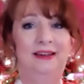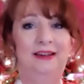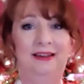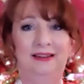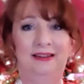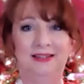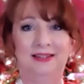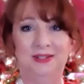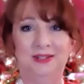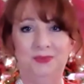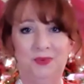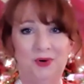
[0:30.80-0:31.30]

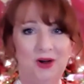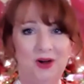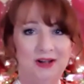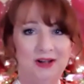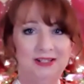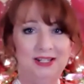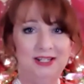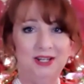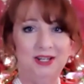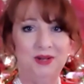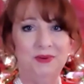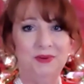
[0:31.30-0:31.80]
is
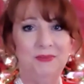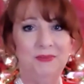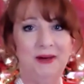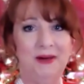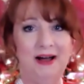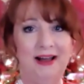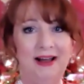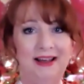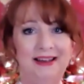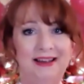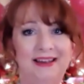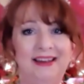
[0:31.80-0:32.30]
brought to you
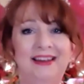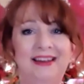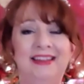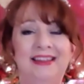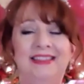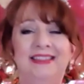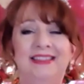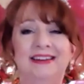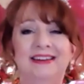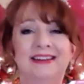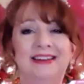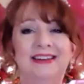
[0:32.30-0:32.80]
by
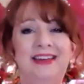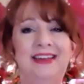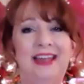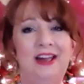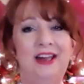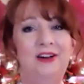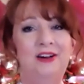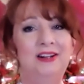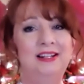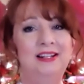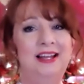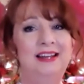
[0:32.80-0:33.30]
the
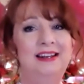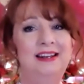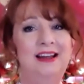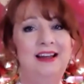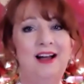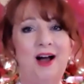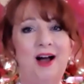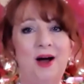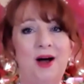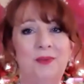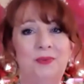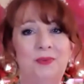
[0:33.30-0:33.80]

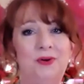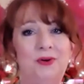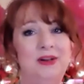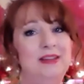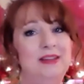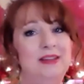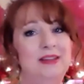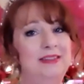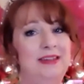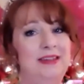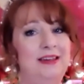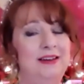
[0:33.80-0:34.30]
Carolina Opry
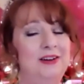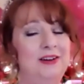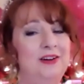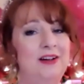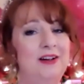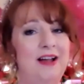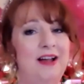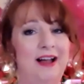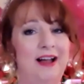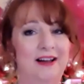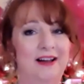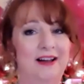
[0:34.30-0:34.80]

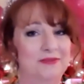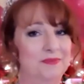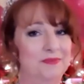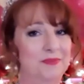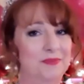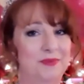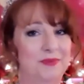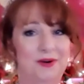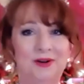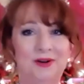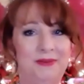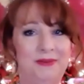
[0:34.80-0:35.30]
Theater of
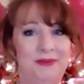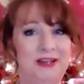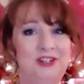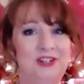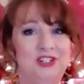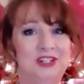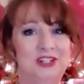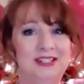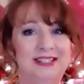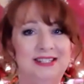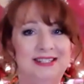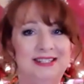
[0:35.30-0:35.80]
Myrtle
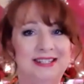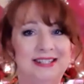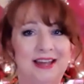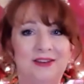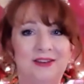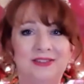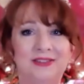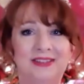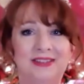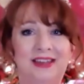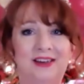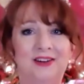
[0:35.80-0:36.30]
Beach,
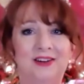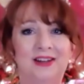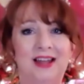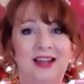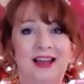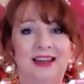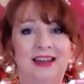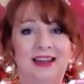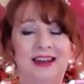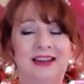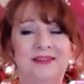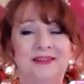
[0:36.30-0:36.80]
South
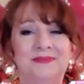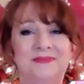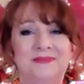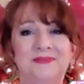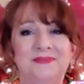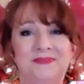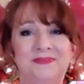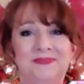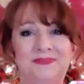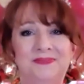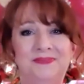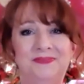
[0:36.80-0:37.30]
Carolina.
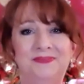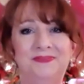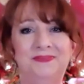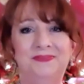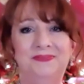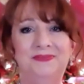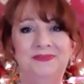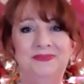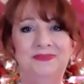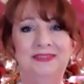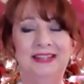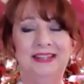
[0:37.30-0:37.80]

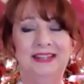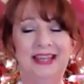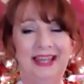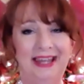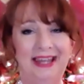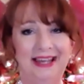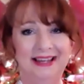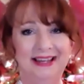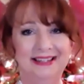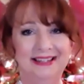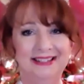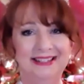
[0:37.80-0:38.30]

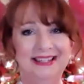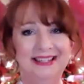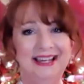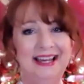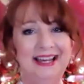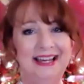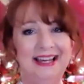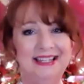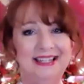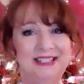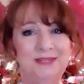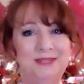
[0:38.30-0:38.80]
And
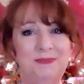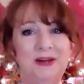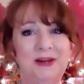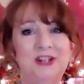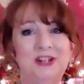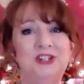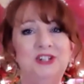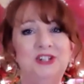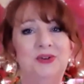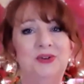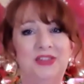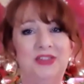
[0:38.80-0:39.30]
a
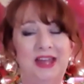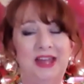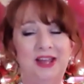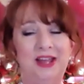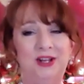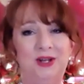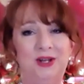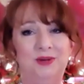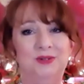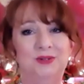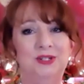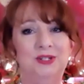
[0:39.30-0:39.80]
special
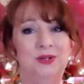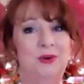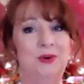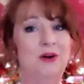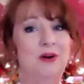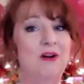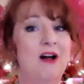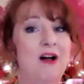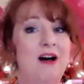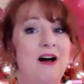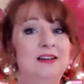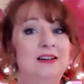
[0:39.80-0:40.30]
thank you to
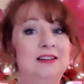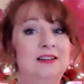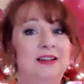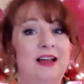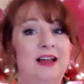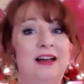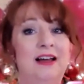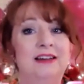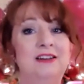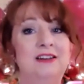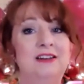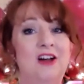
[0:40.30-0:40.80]
our
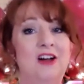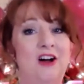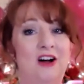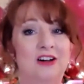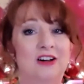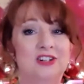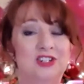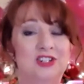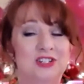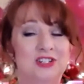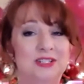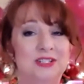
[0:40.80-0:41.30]
online
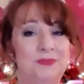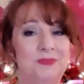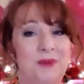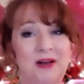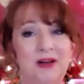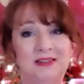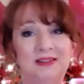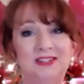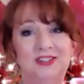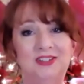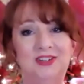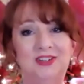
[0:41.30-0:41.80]
auction
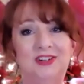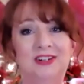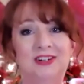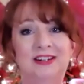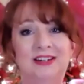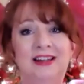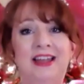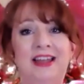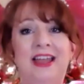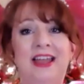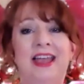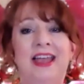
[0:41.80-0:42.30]
sponsor,
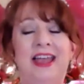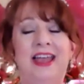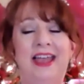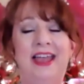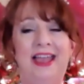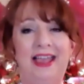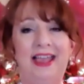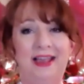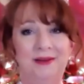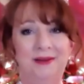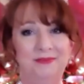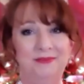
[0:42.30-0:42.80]

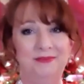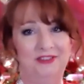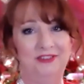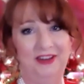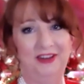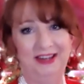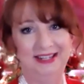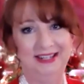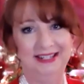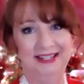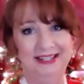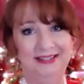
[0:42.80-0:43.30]

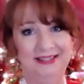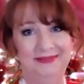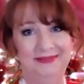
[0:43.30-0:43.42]
AmFund.